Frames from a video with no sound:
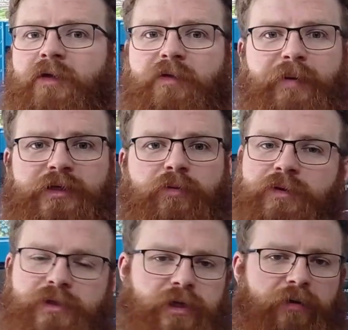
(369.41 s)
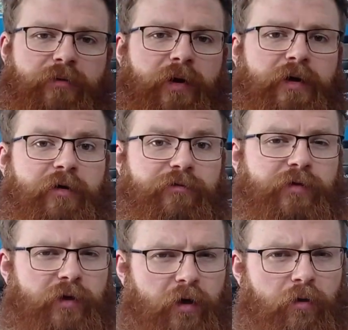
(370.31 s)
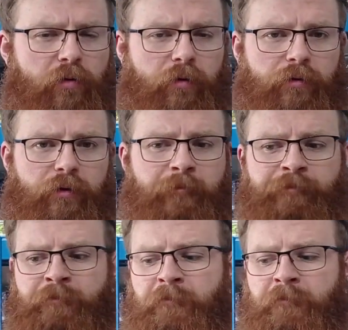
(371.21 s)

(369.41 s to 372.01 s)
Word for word: Are they the best ones on the market for you? Or